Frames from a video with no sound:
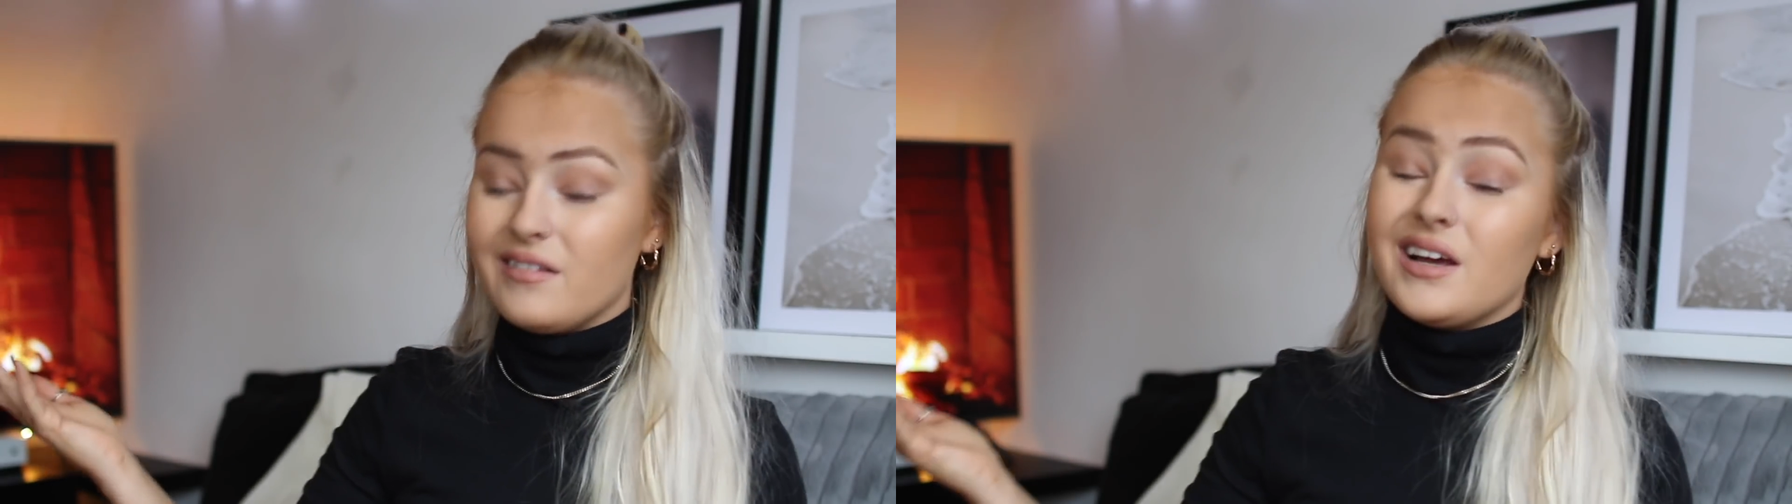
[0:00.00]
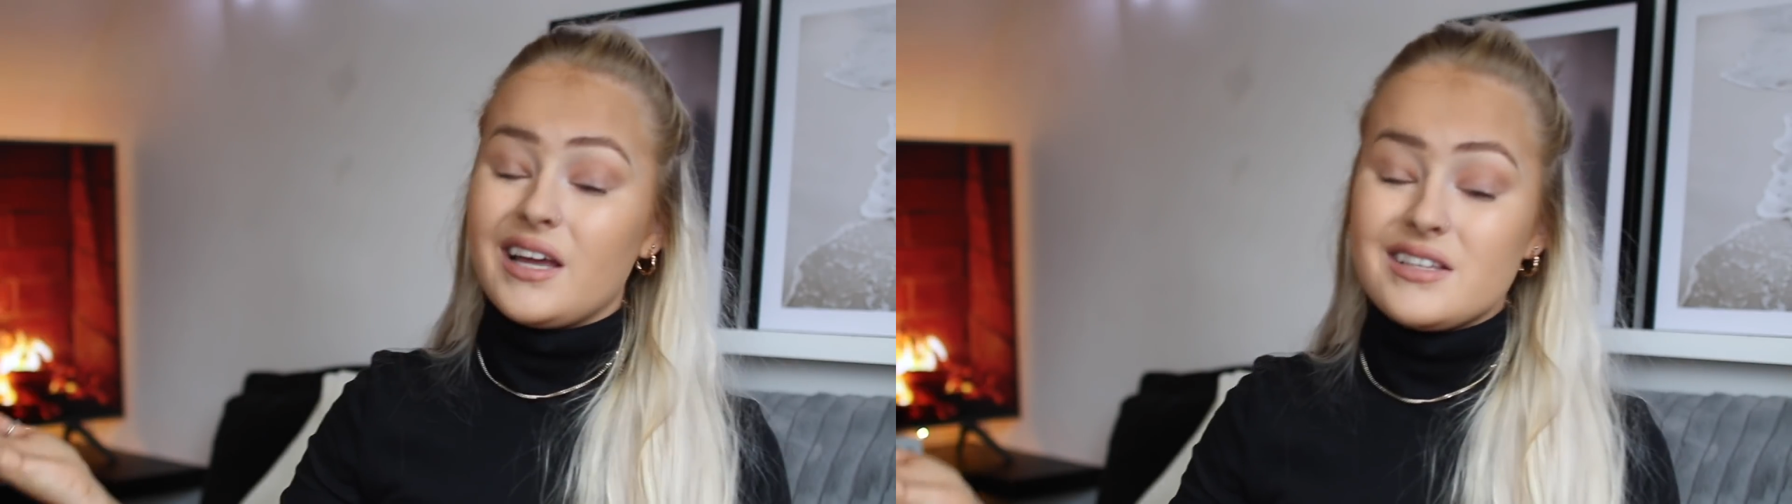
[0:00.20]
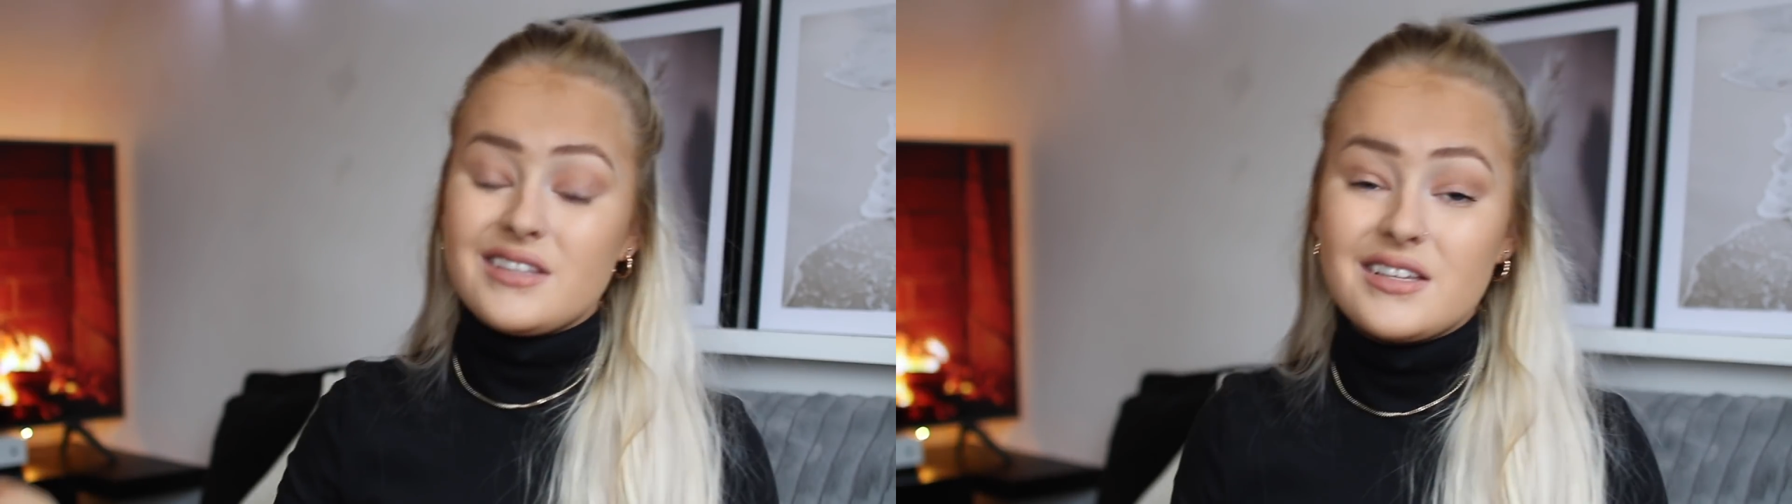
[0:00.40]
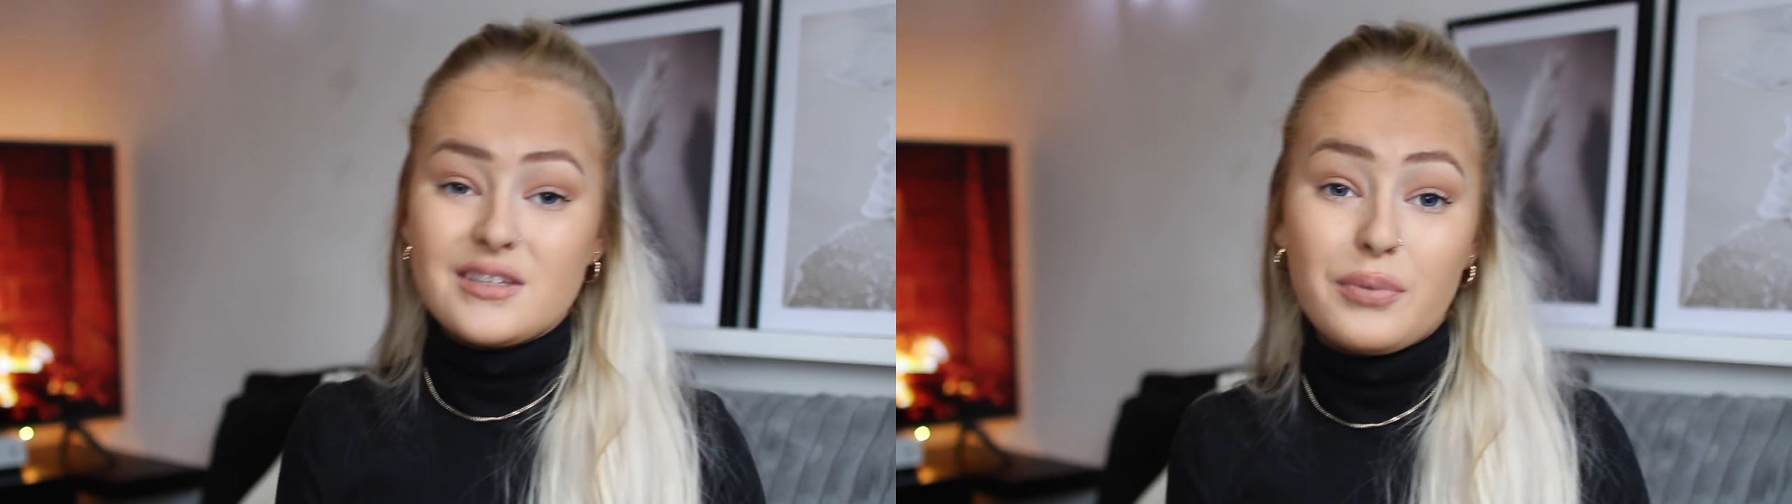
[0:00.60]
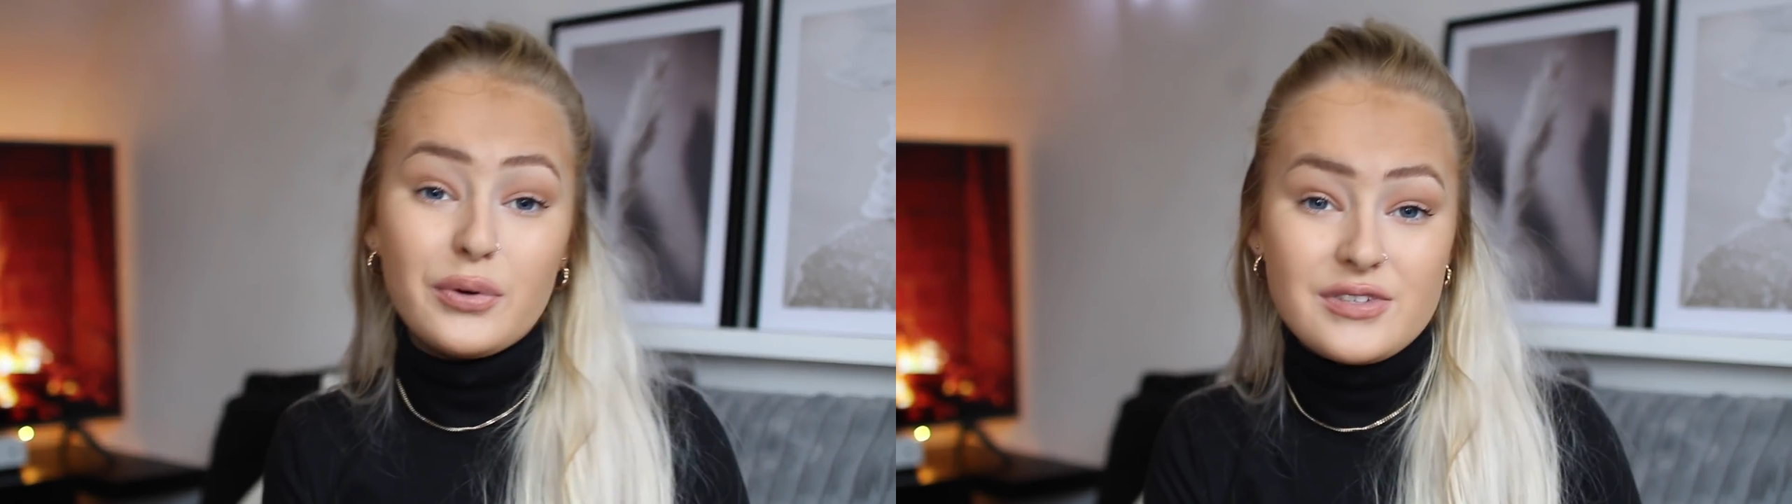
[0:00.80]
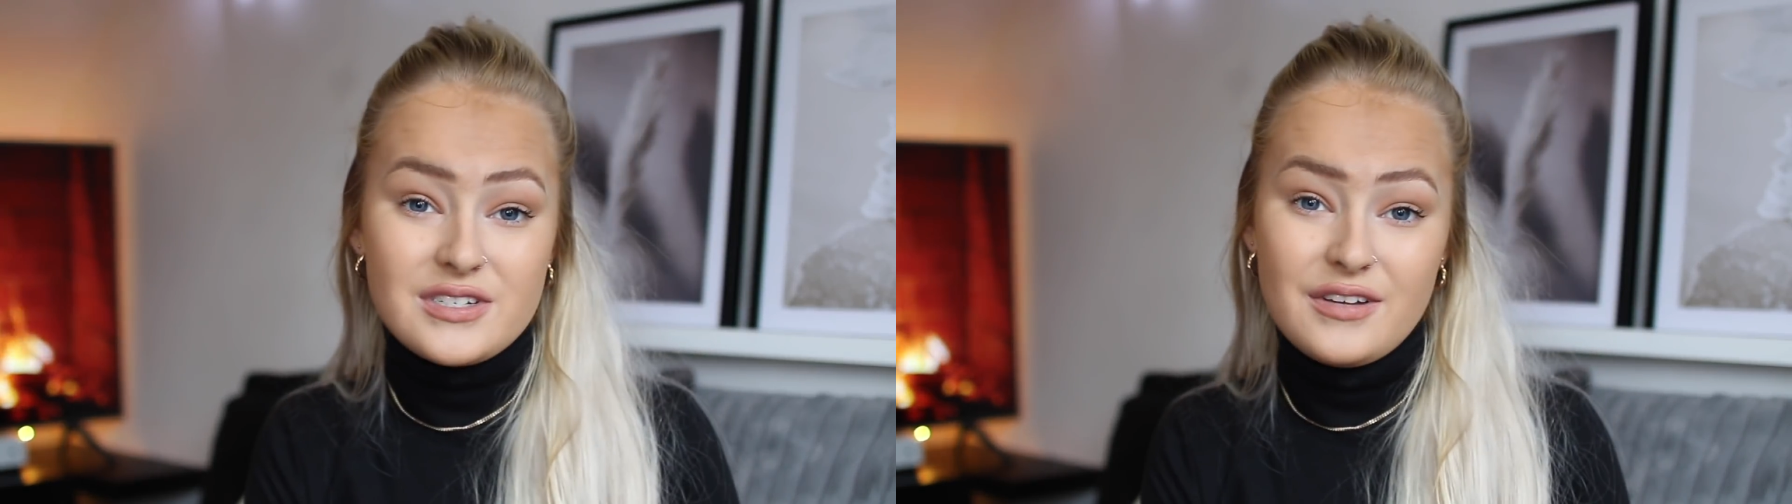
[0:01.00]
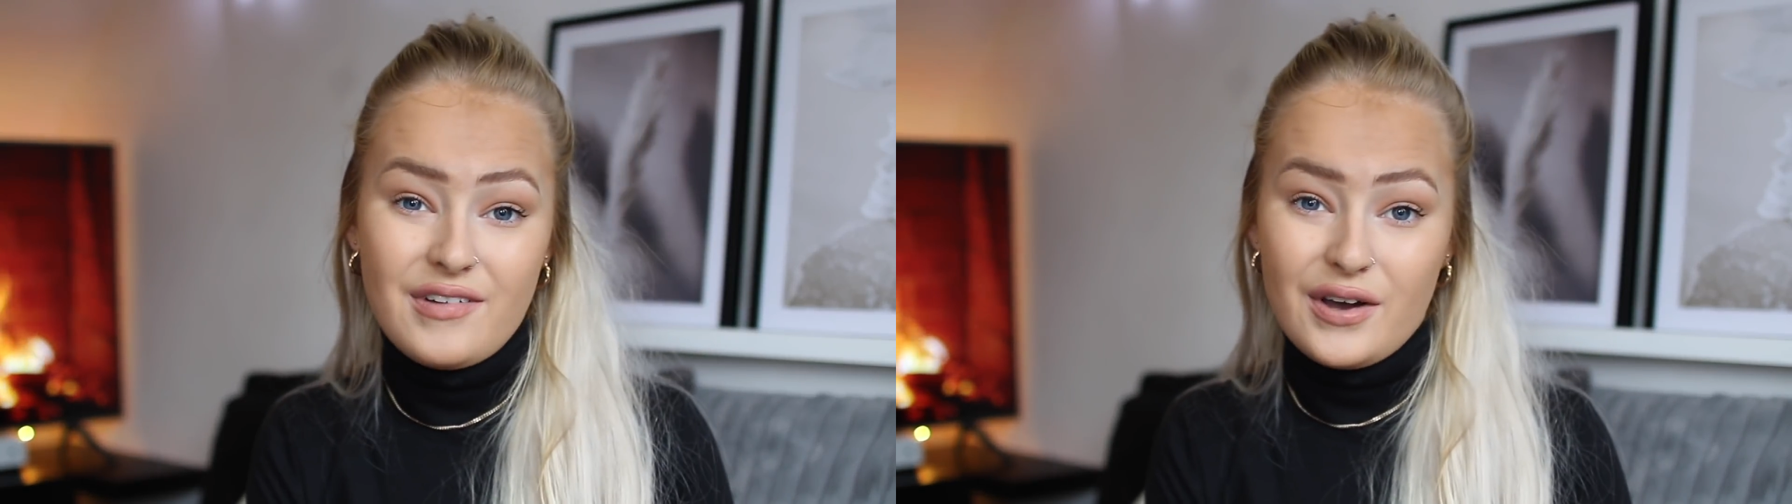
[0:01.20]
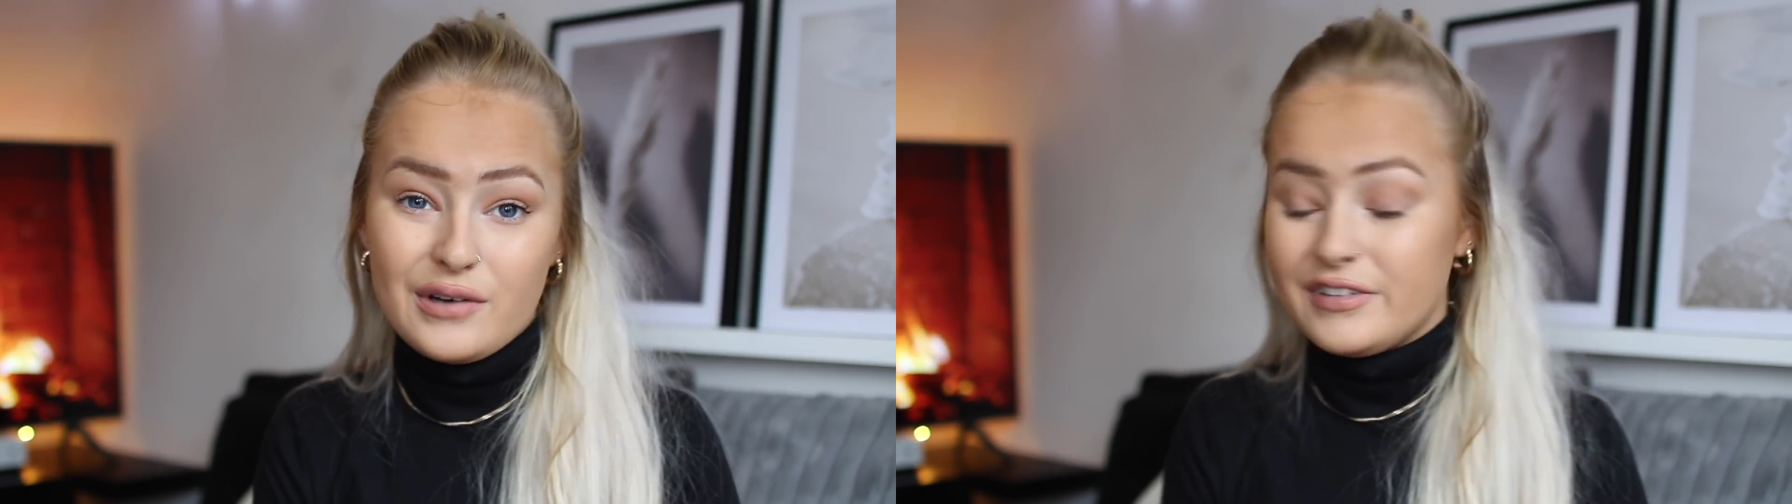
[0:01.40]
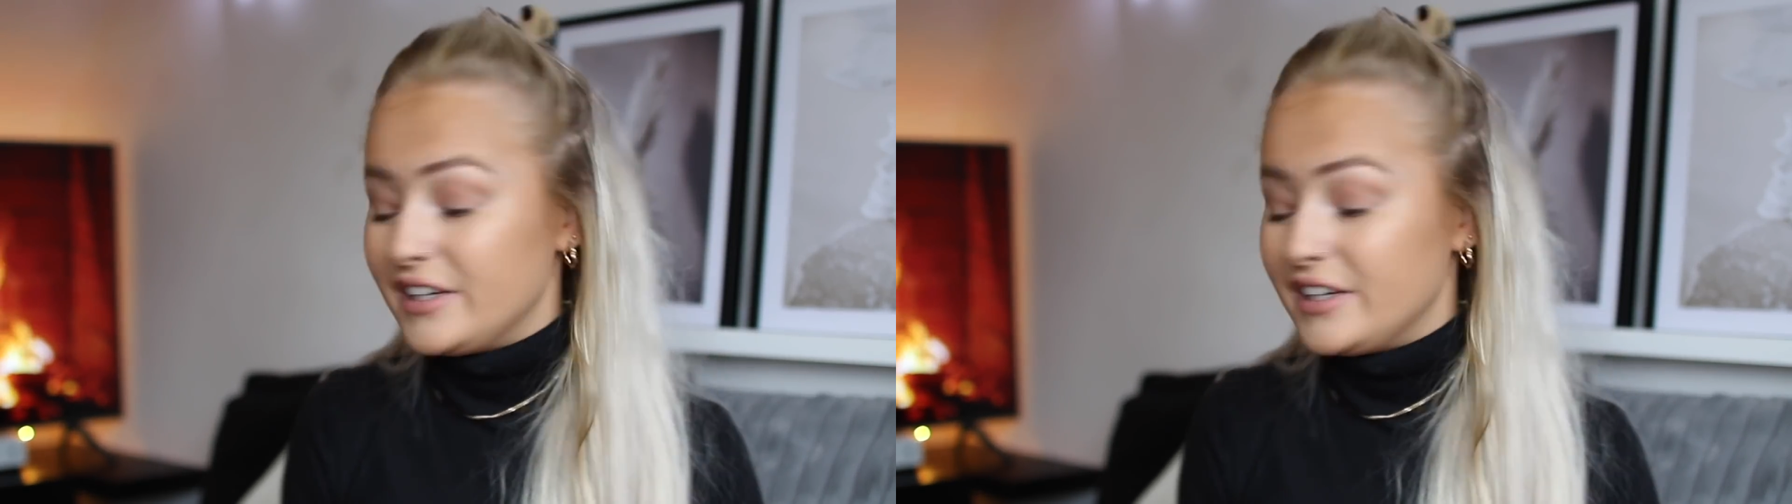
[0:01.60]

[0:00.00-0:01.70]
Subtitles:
I guess that's the positive out of